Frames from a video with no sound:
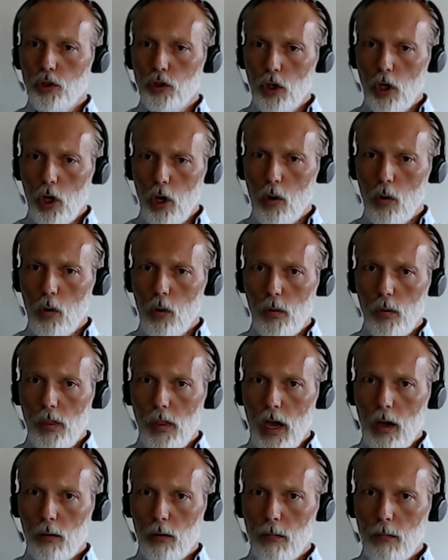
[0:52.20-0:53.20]
So
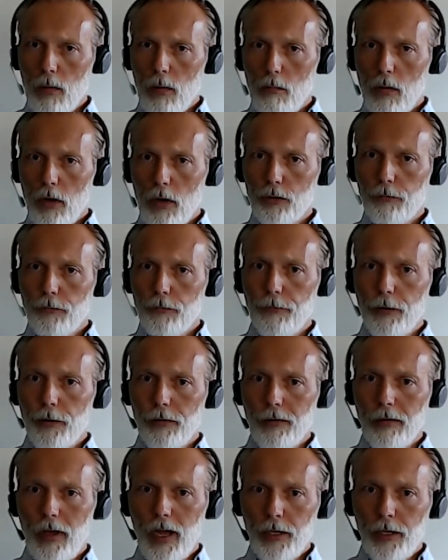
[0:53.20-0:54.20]
without much
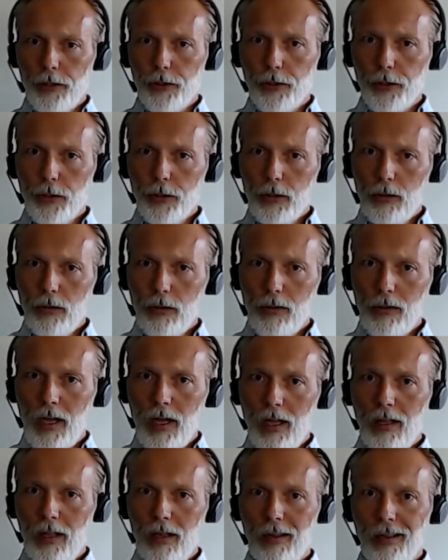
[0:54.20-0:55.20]
further
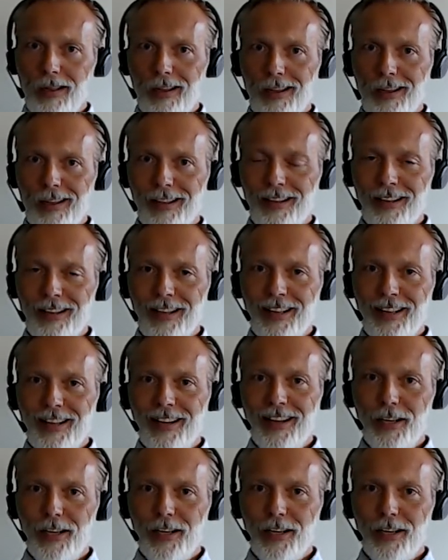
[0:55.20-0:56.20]
ado, I'll uh,
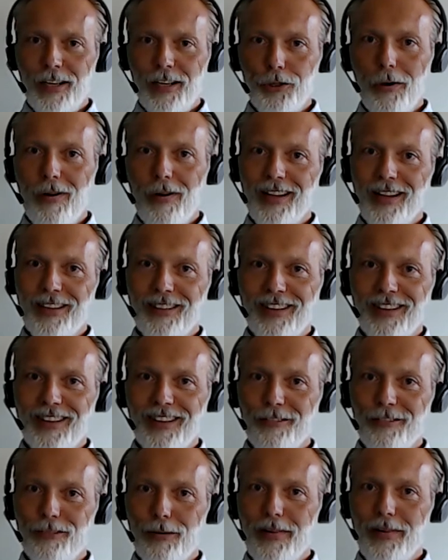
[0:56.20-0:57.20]
let
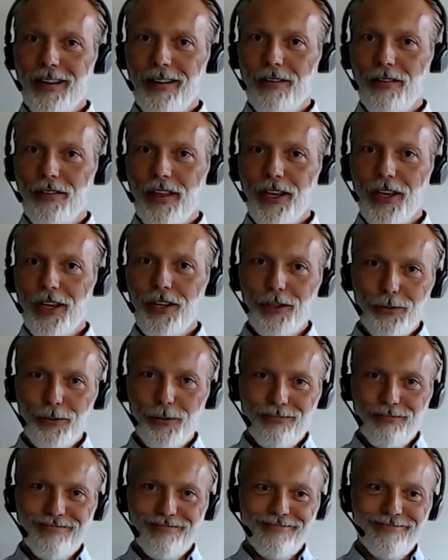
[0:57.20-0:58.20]
Johan take it from here.
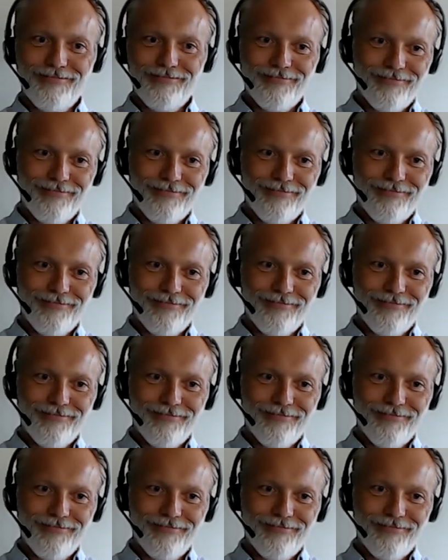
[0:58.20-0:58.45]
Thank you.